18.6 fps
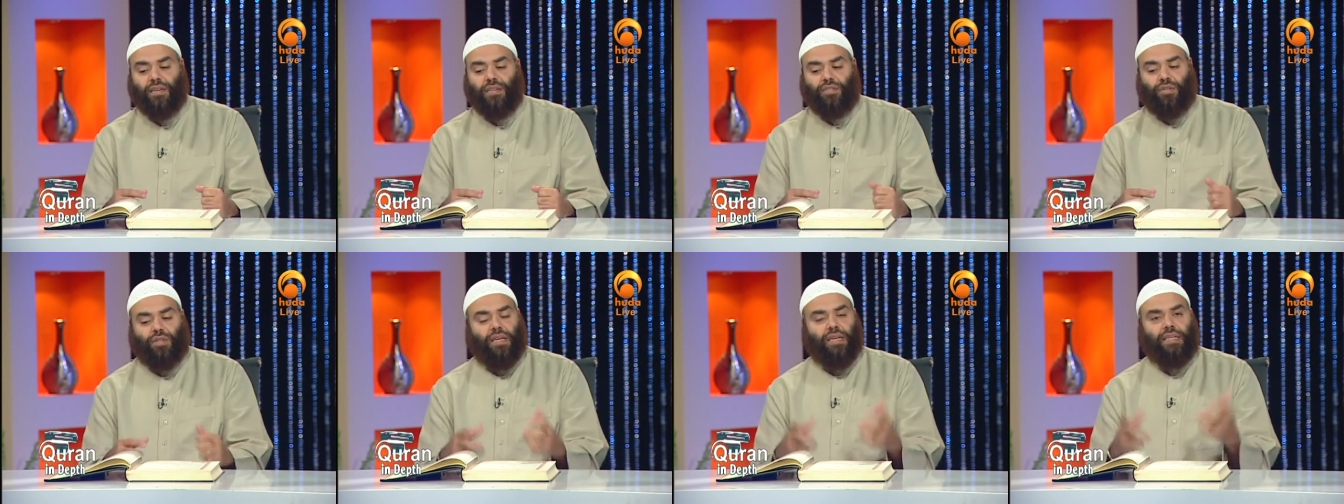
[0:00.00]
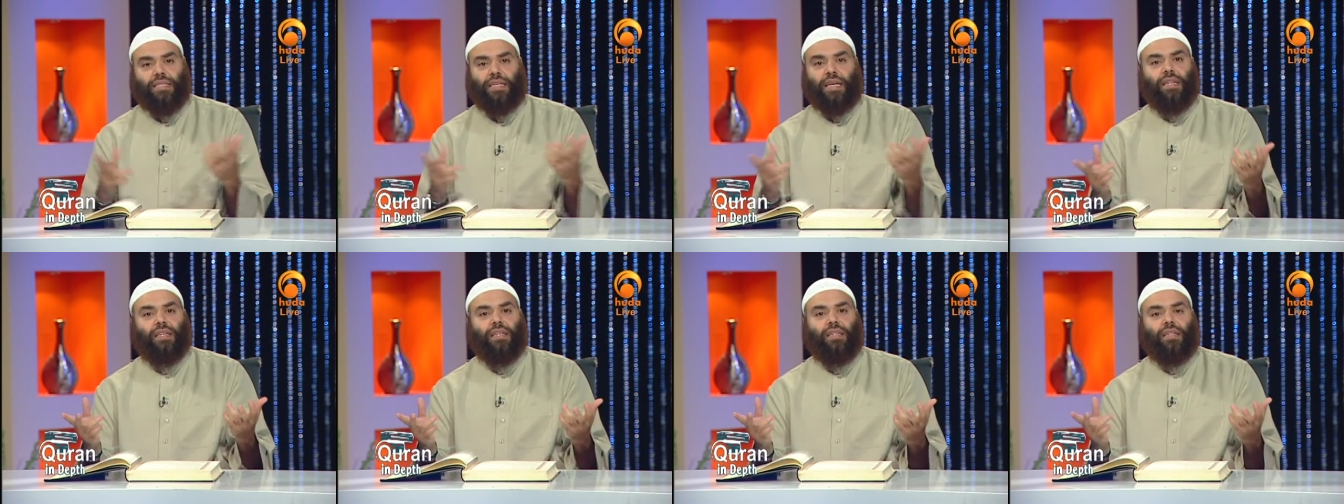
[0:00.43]
So they
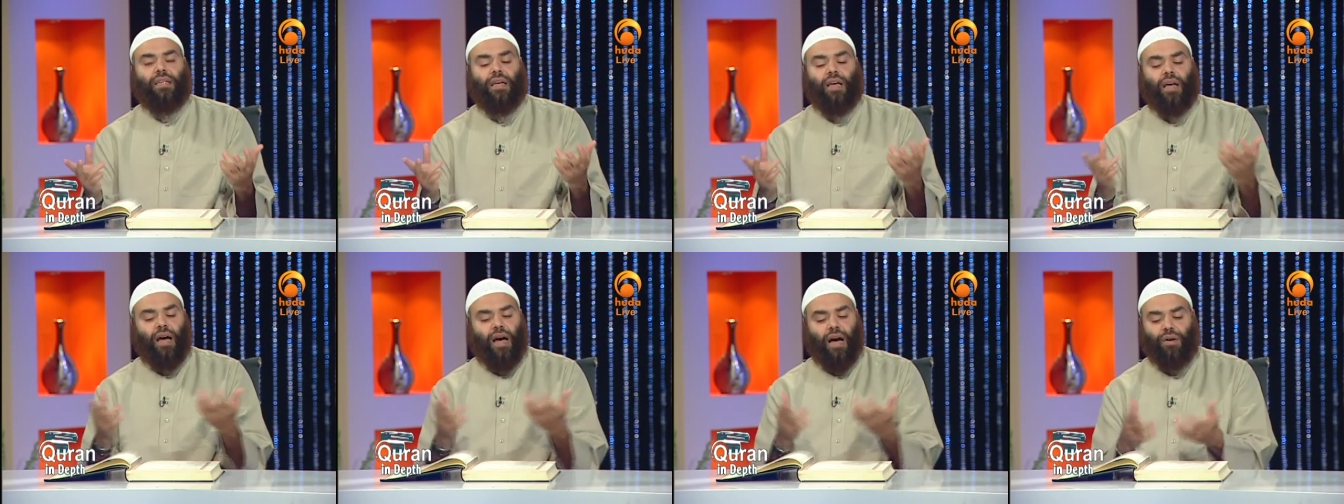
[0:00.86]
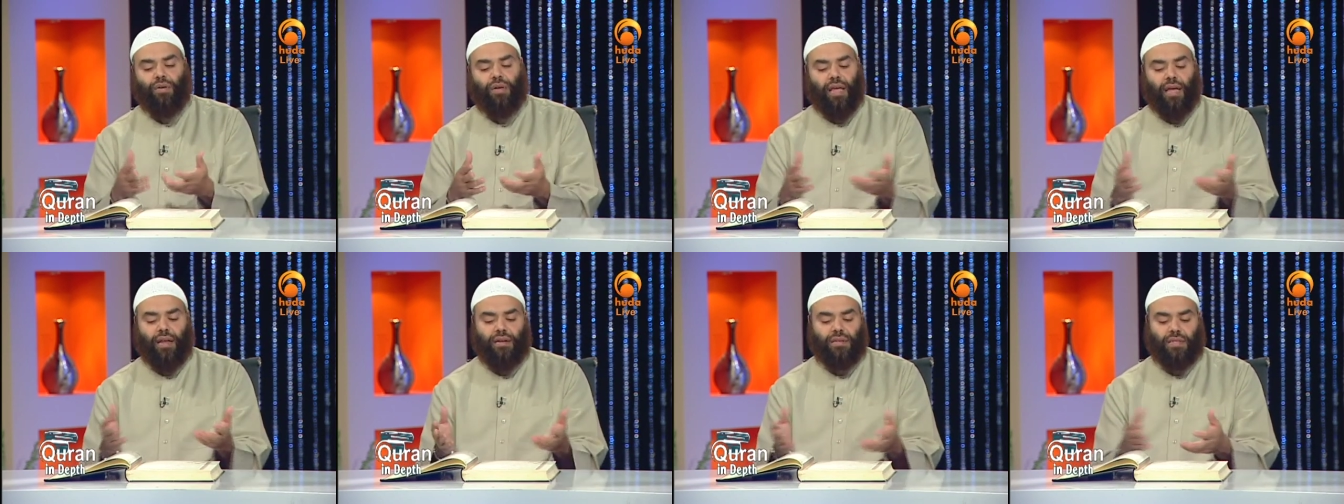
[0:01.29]
said, how
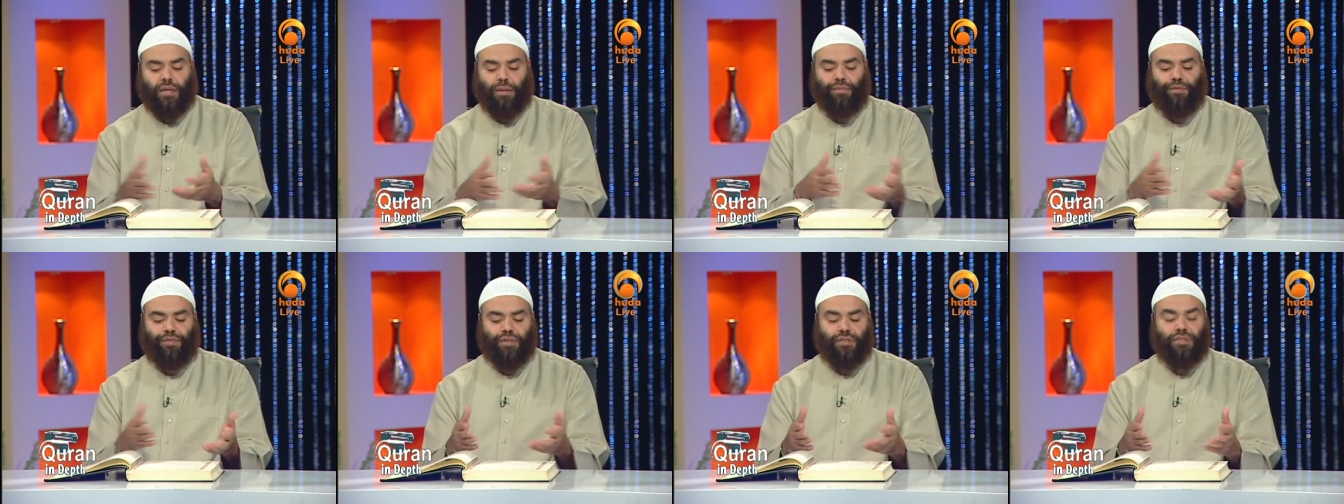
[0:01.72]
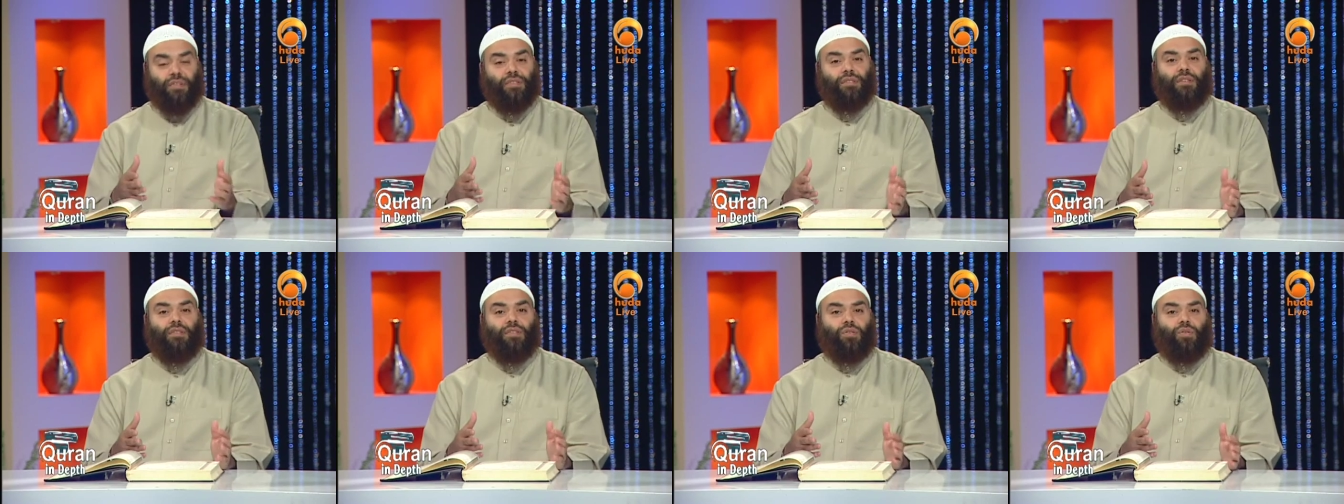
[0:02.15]
can some
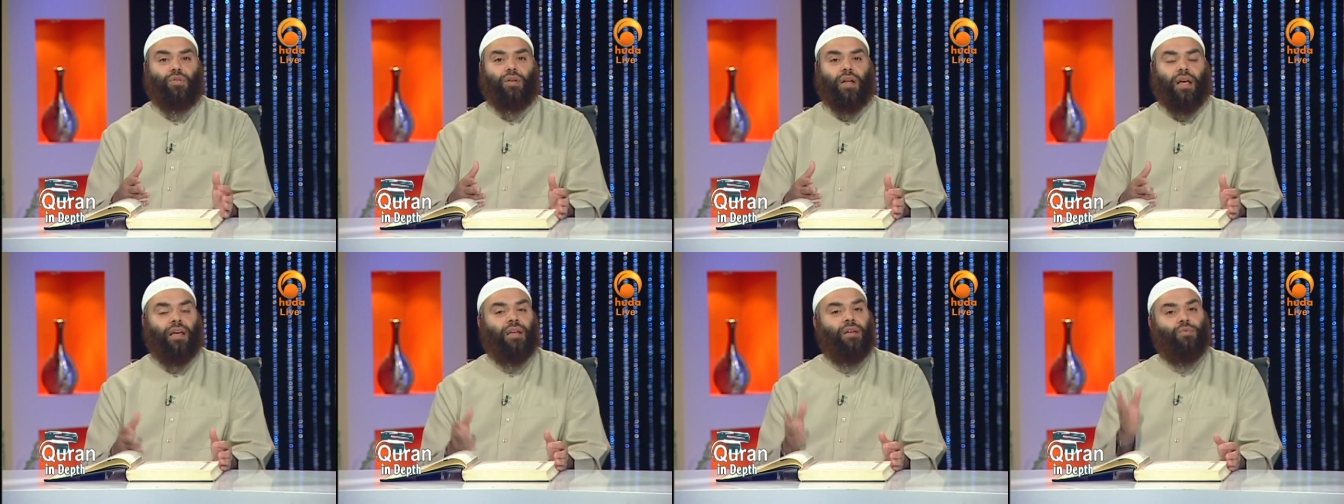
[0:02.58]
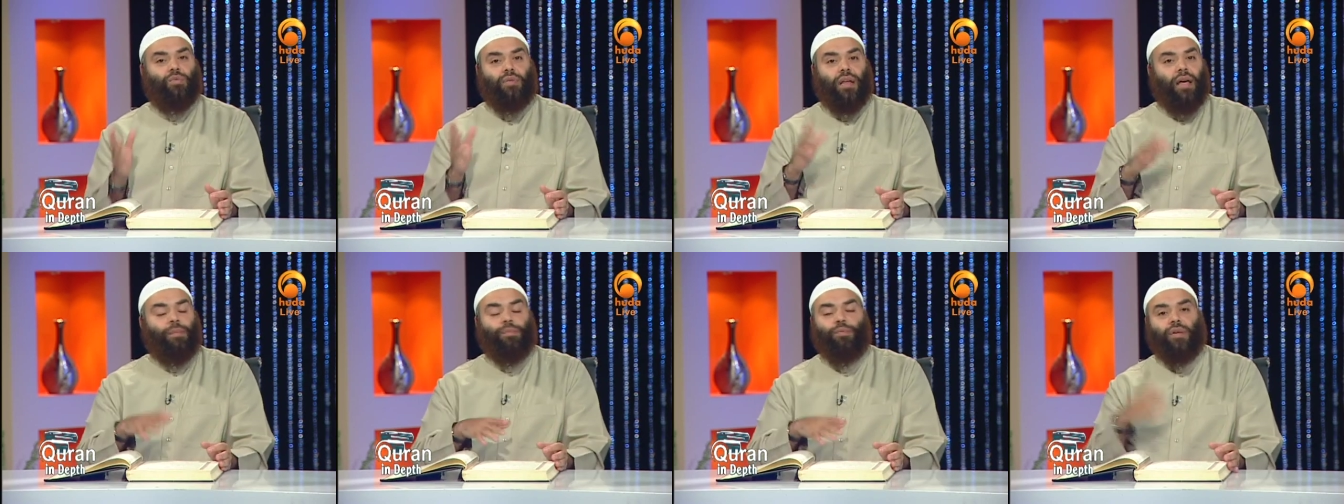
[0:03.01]
verses in the Quran
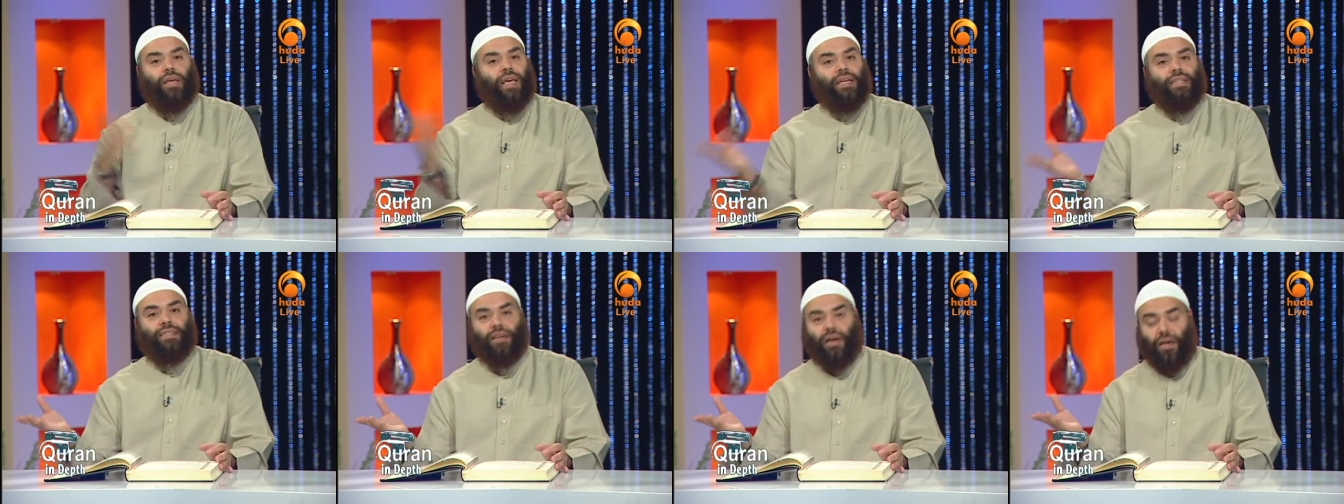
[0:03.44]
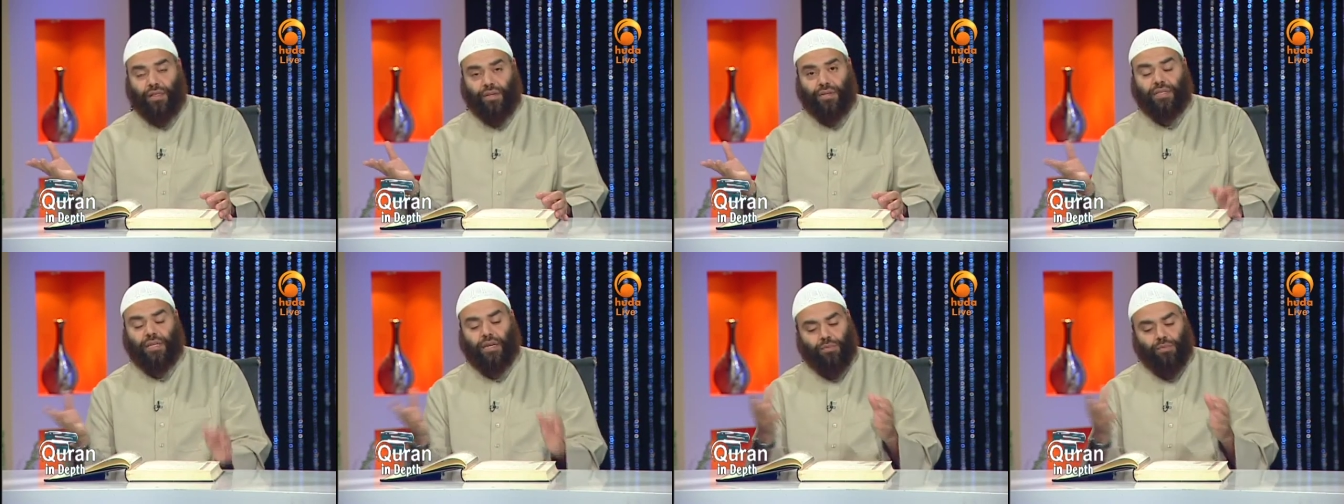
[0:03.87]
would abrogate others?